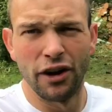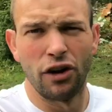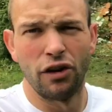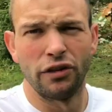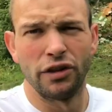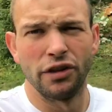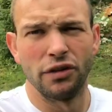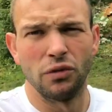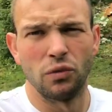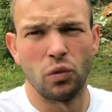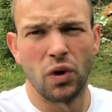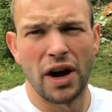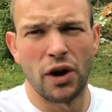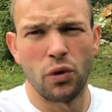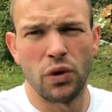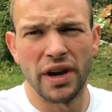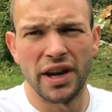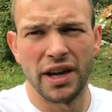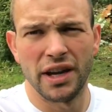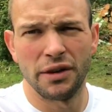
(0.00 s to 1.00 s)
on
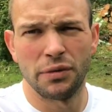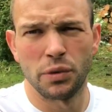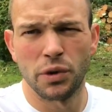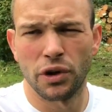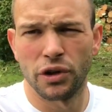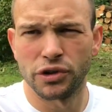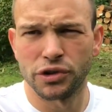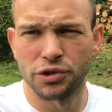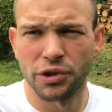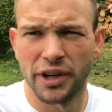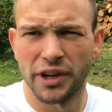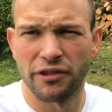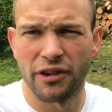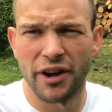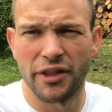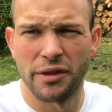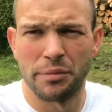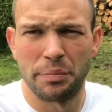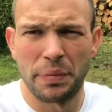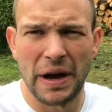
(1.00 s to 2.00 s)
well here. We've got Trig
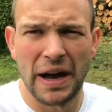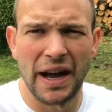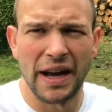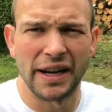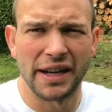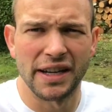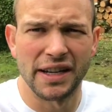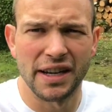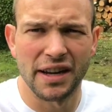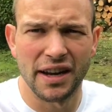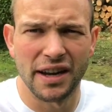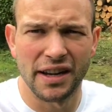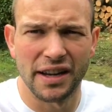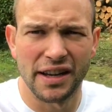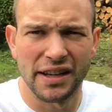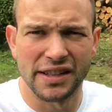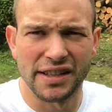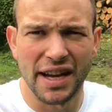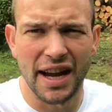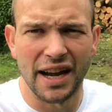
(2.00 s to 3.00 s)
around the back
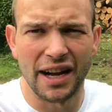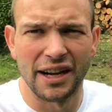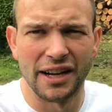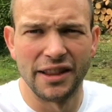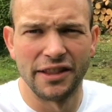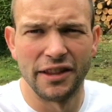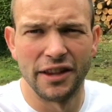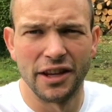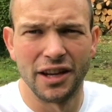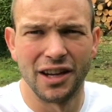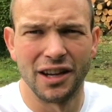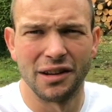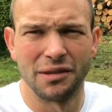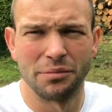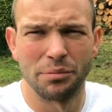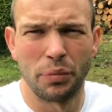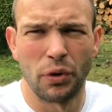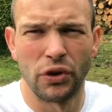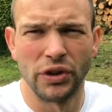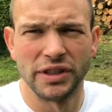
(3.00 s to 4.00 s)
tackling the
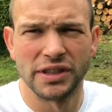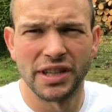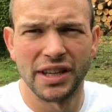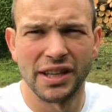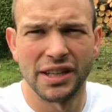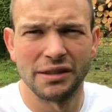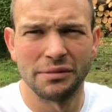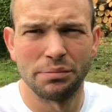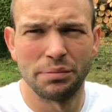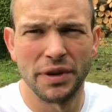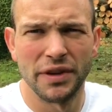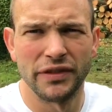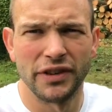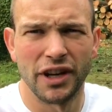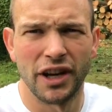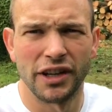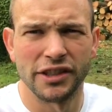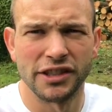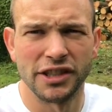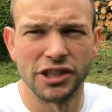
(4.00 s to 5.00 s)
pointing. Bit of a
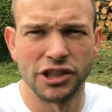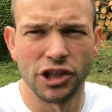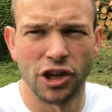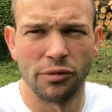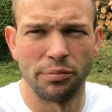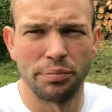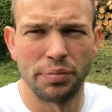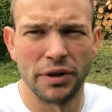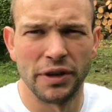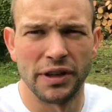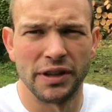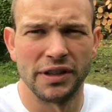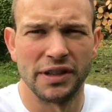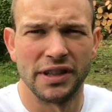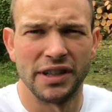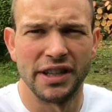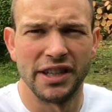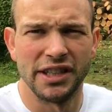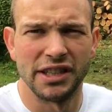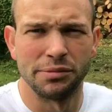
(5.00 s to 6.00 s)
nasty job, but
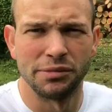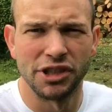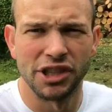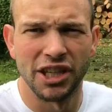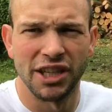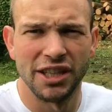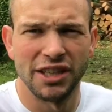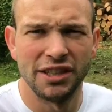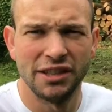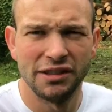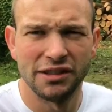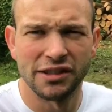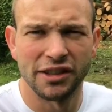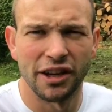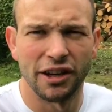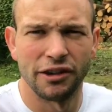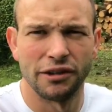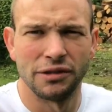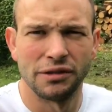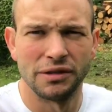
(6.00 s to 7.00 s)
he's a machine,
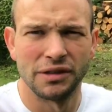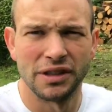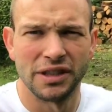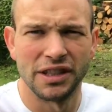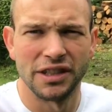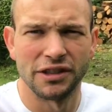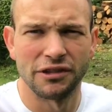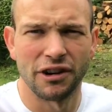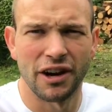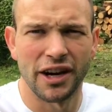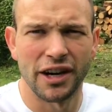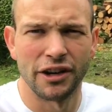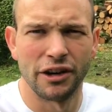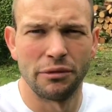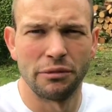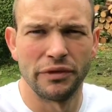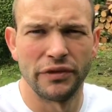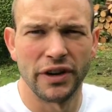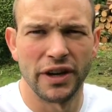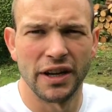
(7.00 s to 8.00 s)
so he's cracking
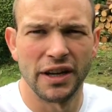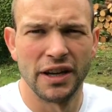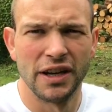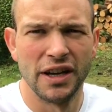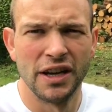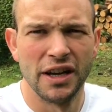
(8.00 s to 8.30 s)
on with it.